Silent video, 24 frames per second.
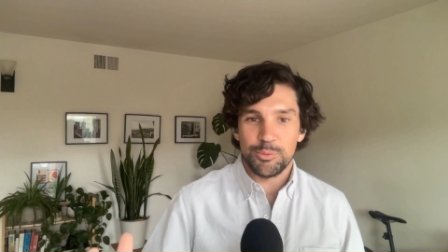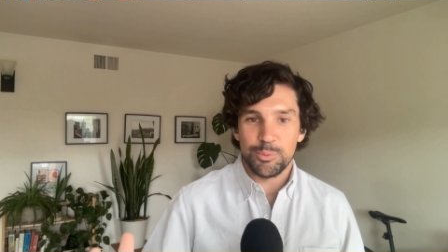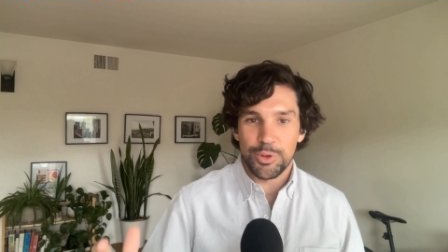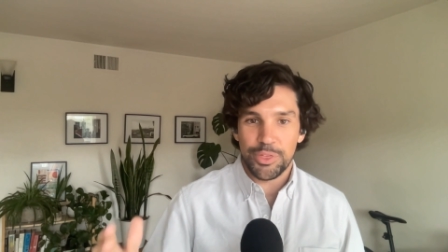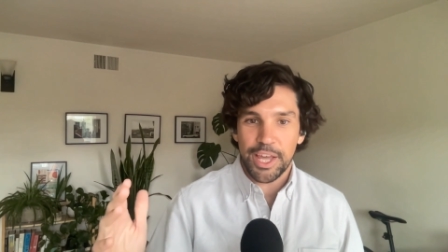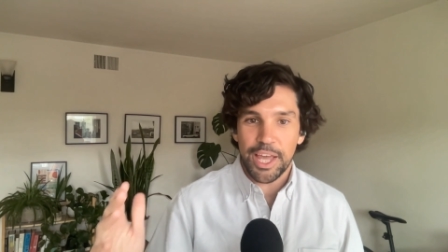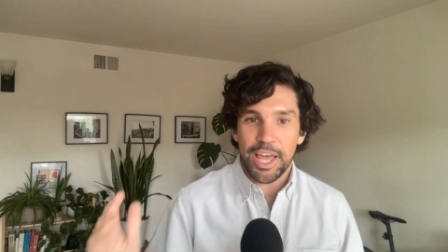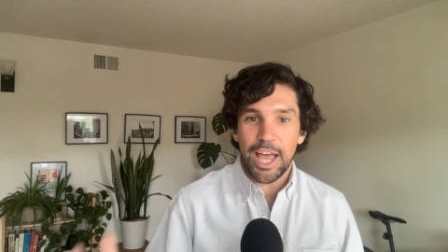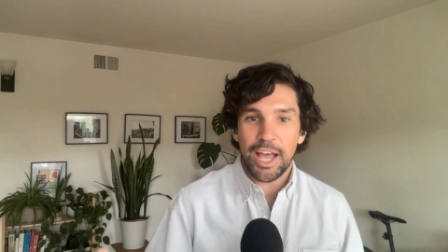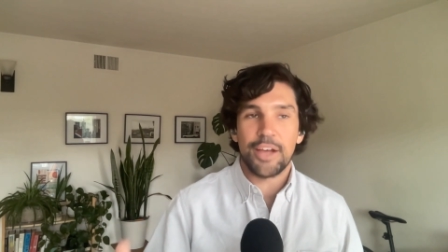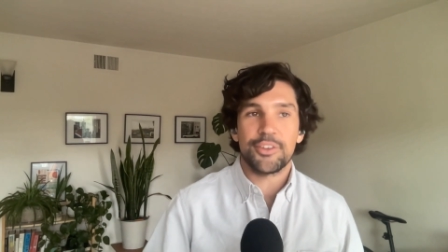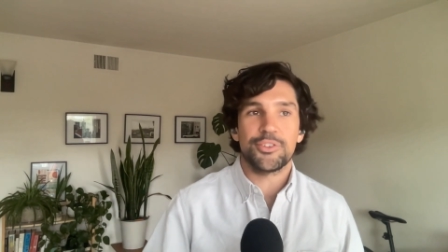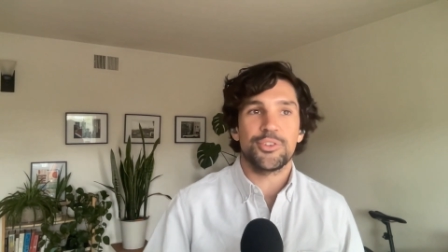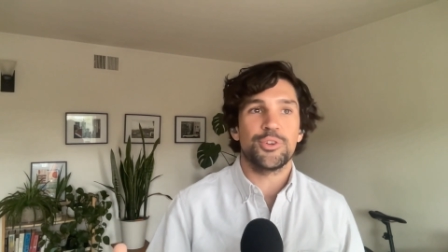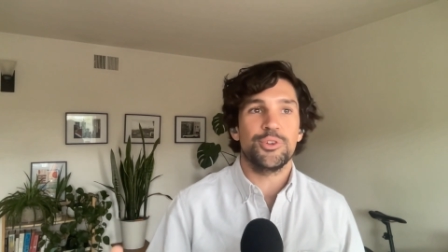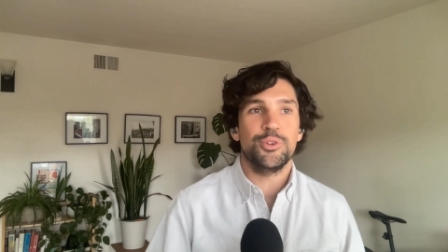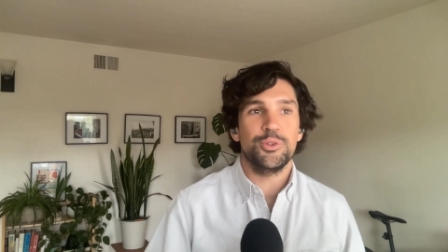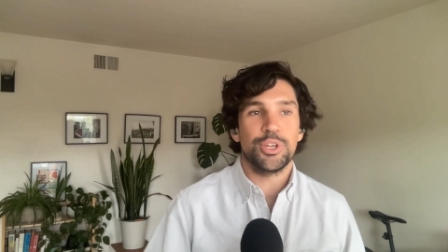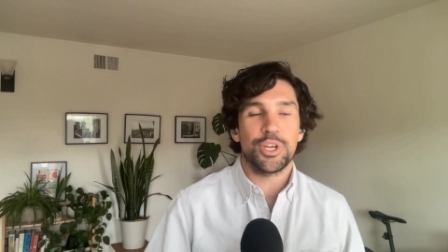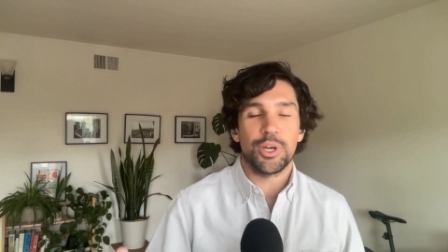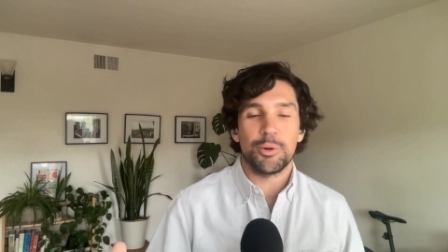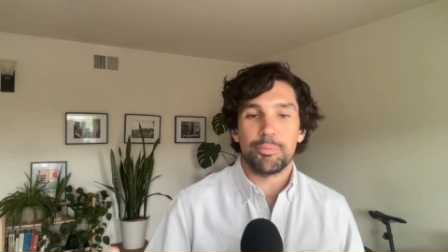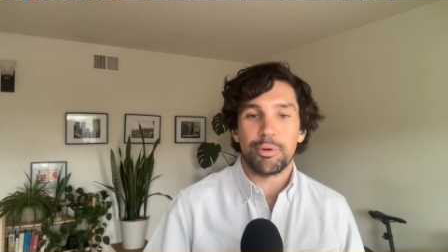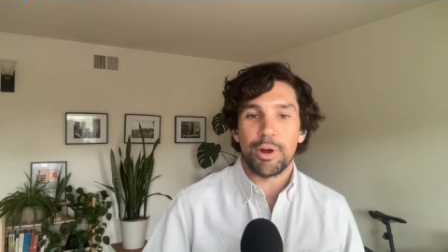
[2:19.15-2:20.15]
with
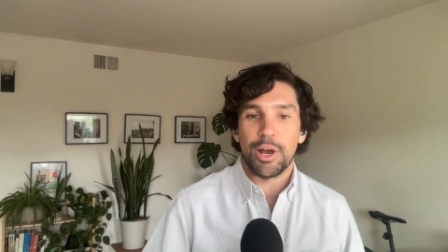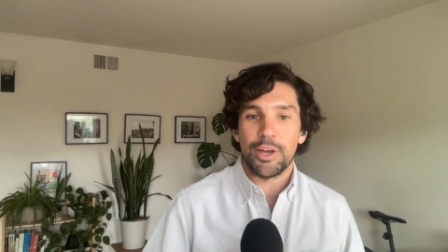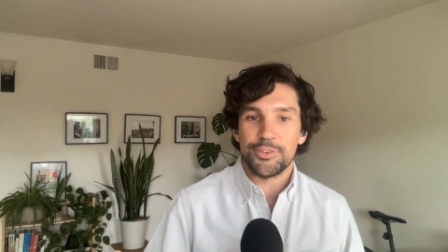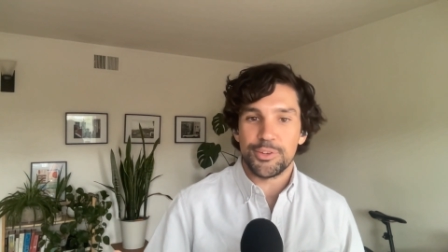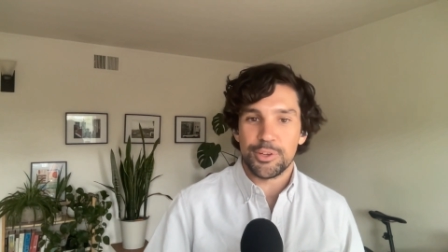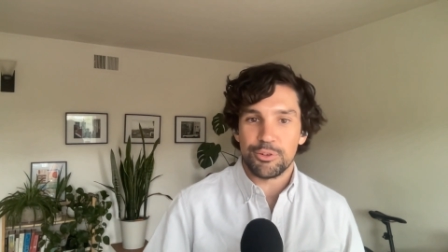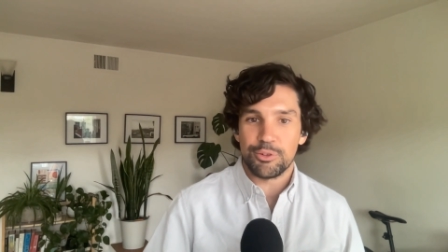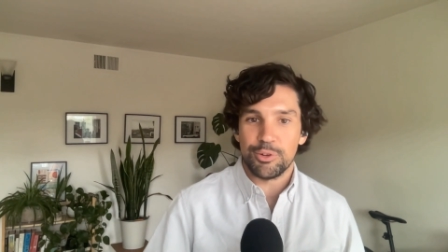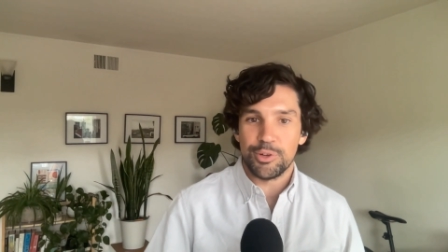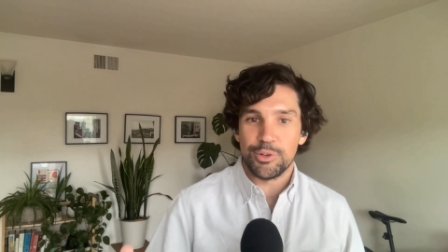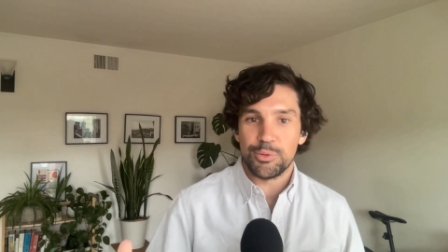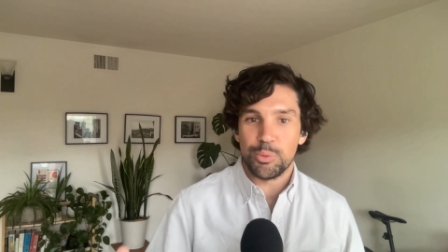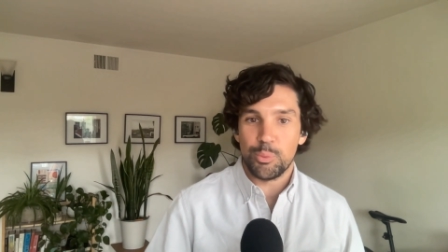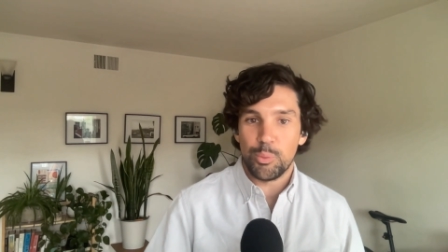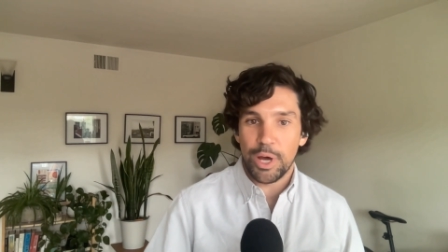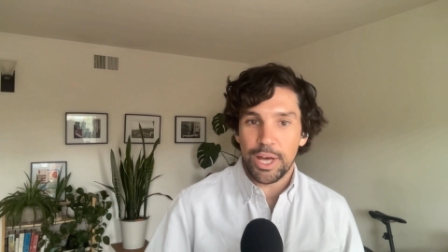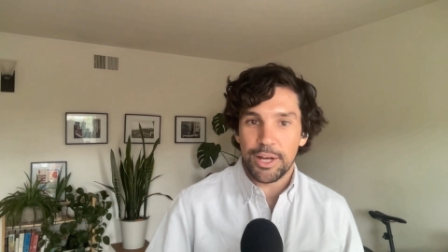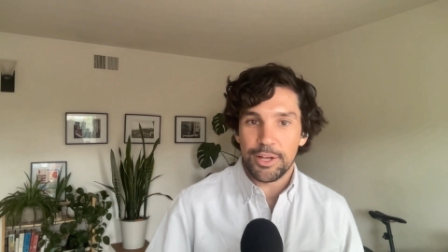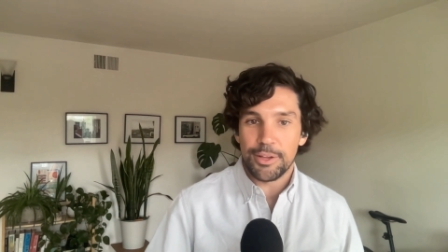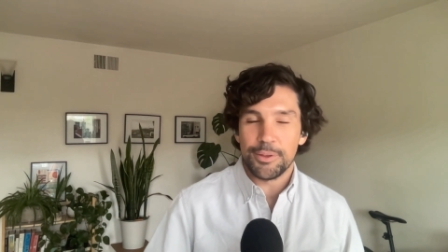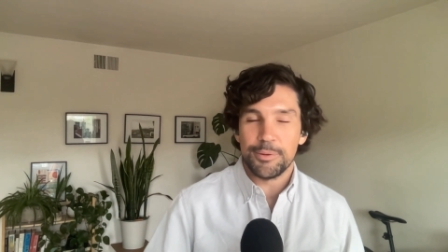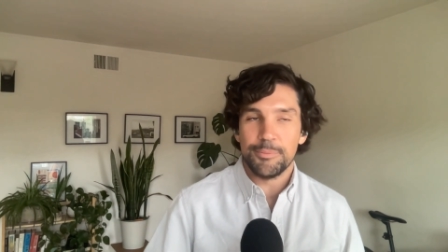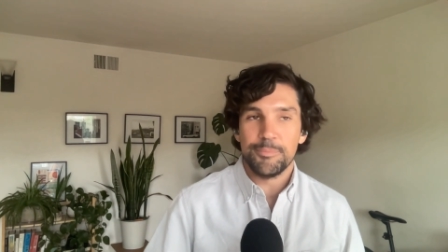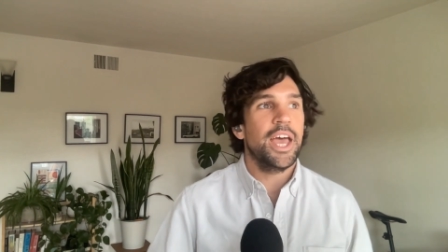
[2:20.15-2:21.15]
executing a price increase
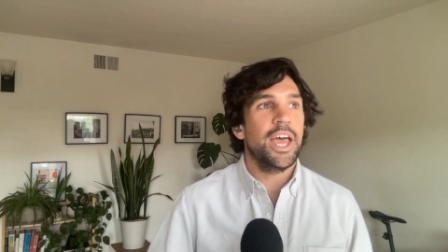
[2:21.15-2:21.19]
well.